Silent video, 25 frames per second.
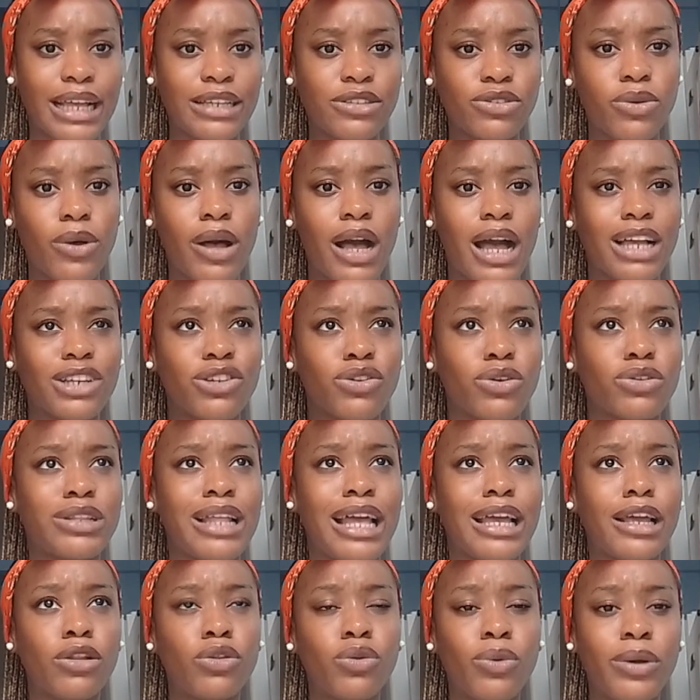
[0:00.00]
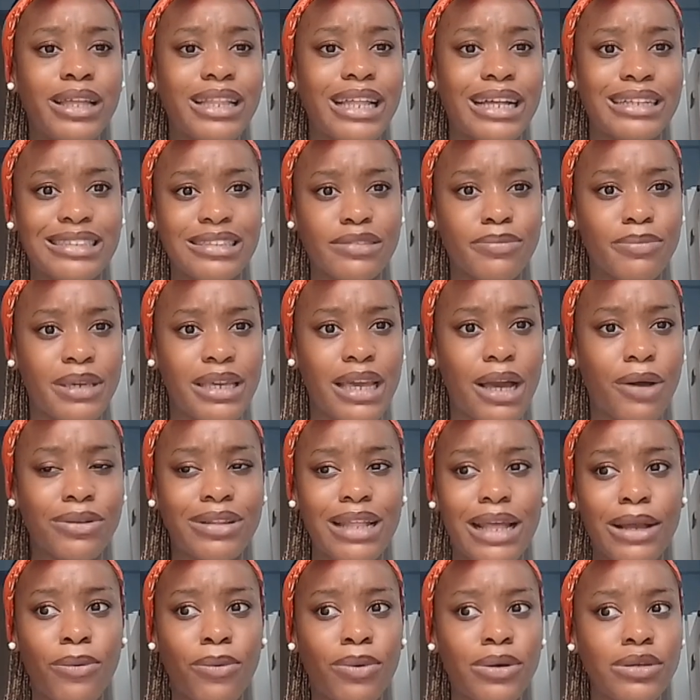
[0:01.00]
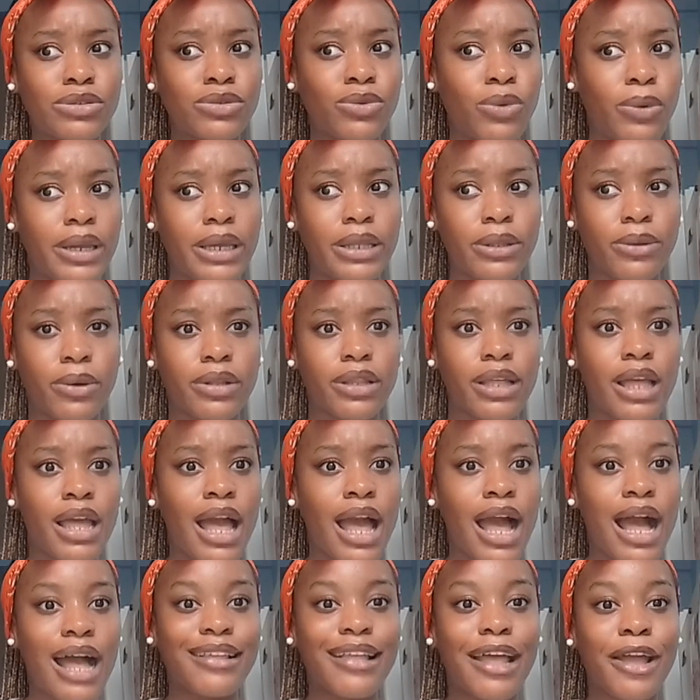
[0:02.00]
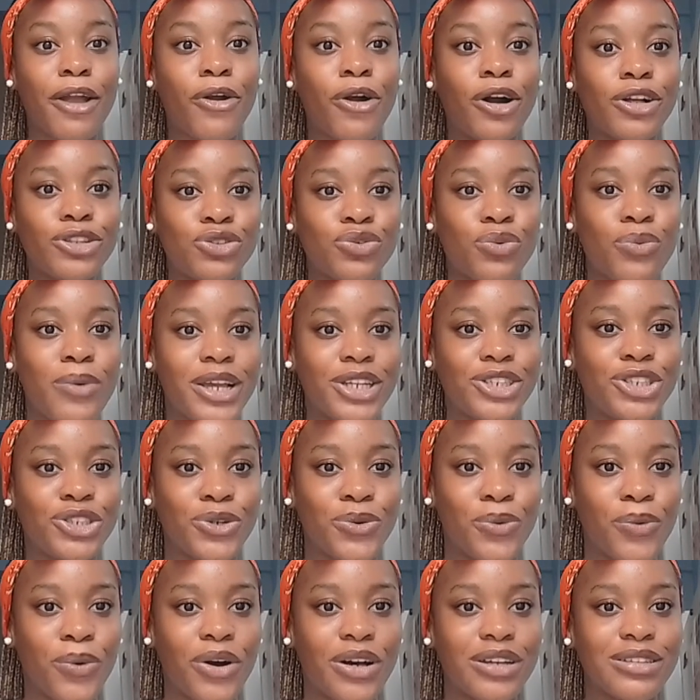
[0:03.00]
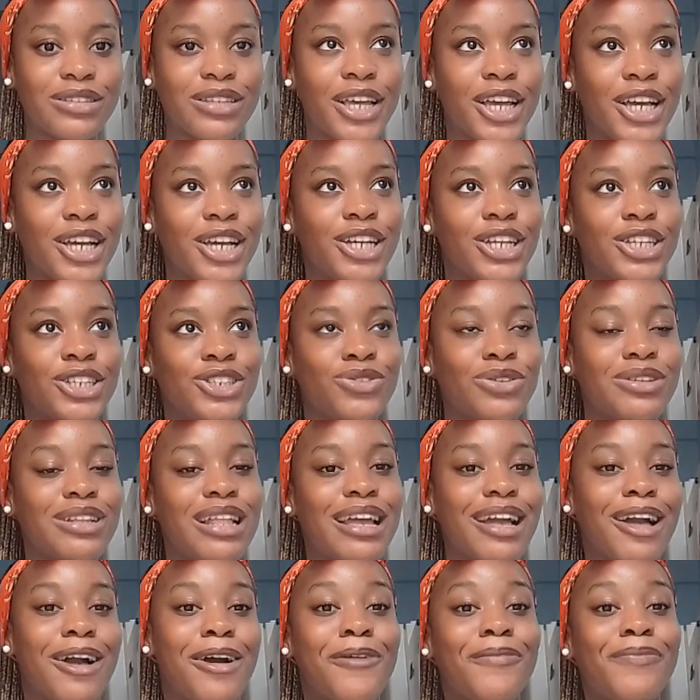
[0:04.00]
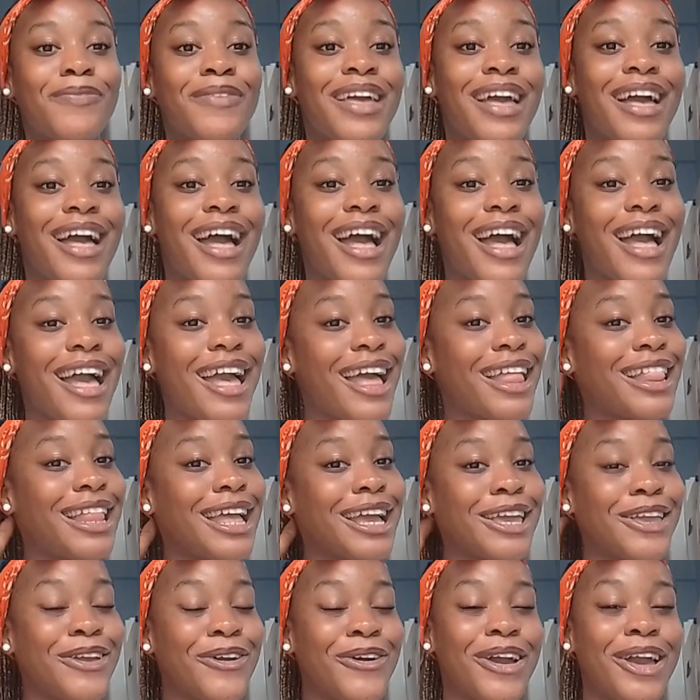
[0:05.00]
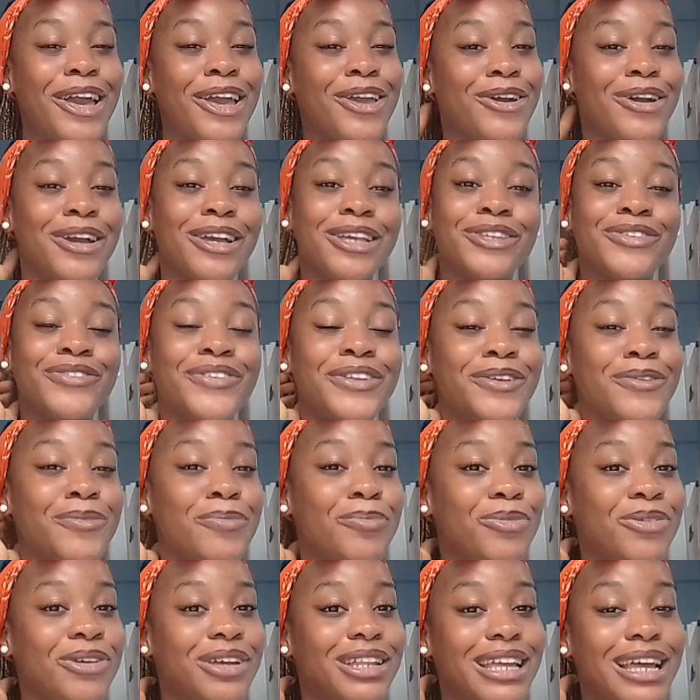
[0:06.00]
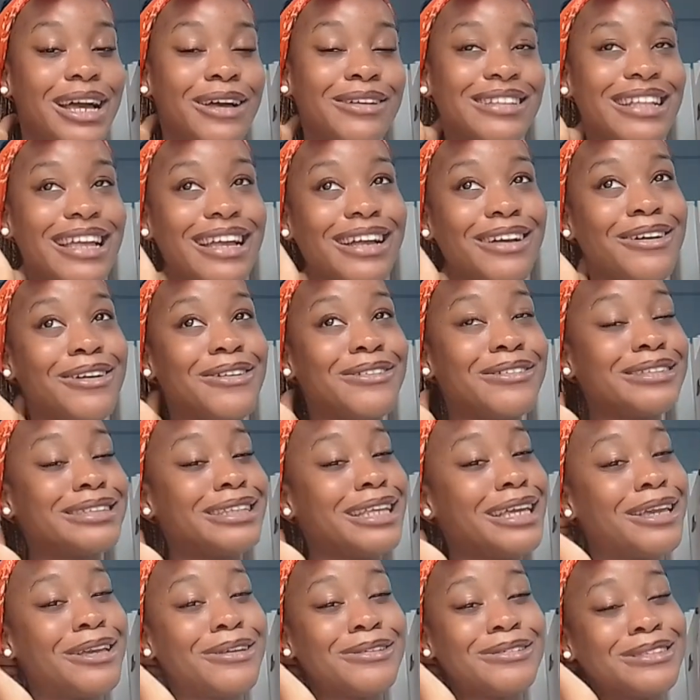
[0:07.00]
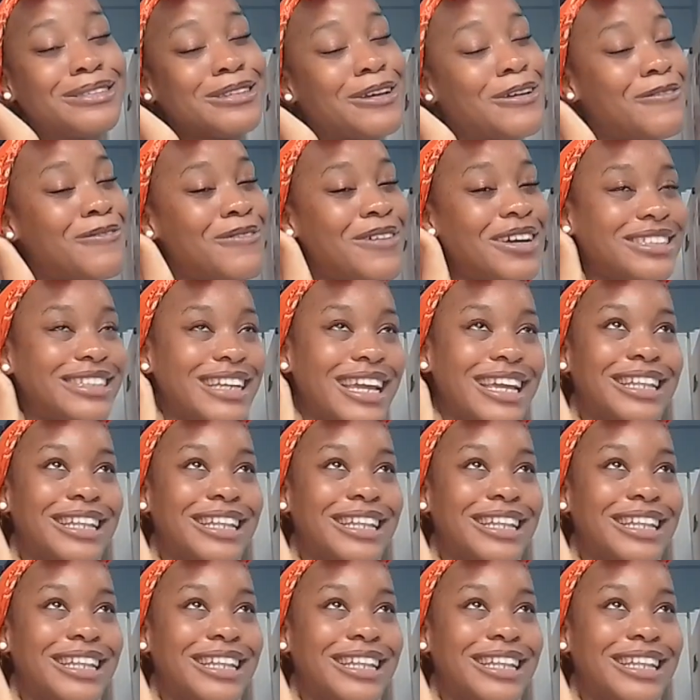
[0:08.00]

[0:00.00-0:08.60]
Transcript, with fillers: I saw her. She was like looking at me. I was like, what's going on? And I got to where she was. She was like, um, hi, I like your hair. Your hair is really pretty. I was like, oh, thank you so much.